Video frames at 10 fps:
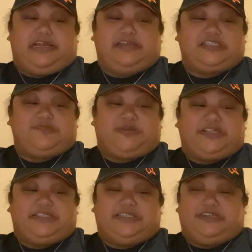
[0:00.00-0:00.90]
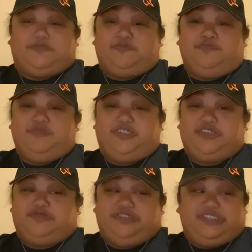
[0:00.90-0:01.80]
I expect the same
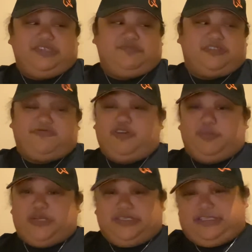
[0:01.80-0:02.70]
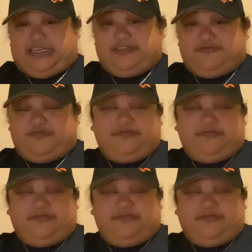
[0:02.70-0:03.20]
G3C performance out of